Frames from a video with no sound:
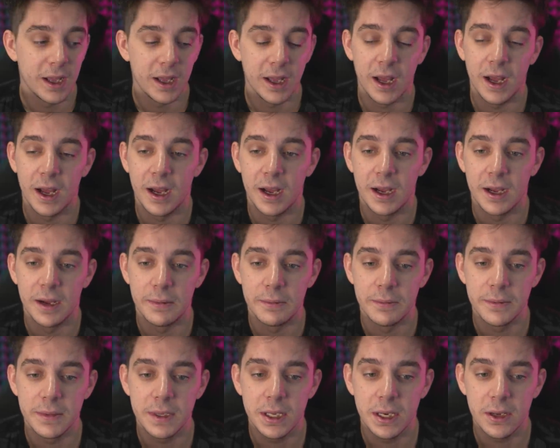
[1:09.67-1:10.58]

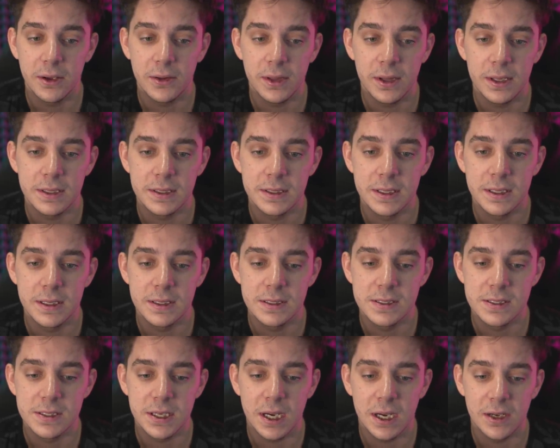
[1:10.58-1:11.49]
Um, you know, the
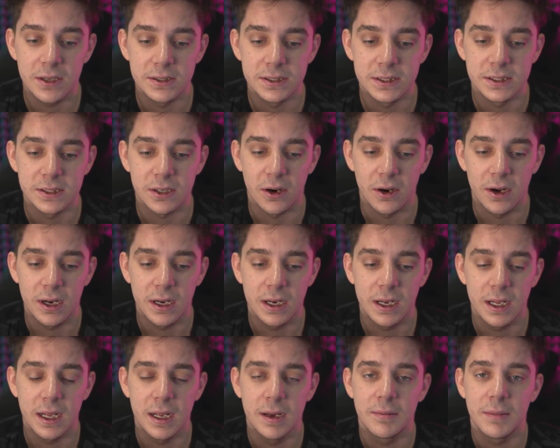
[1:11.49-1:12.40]
this channel started
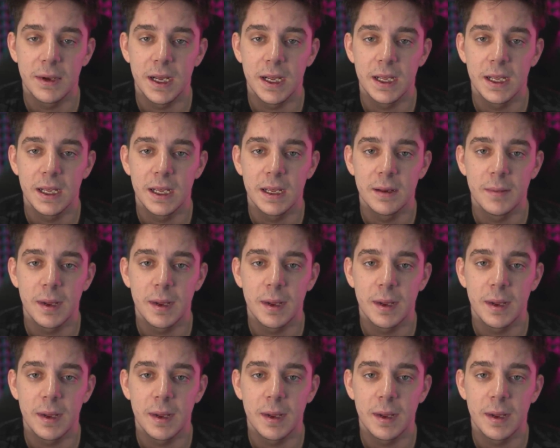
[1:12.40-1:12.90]
in my in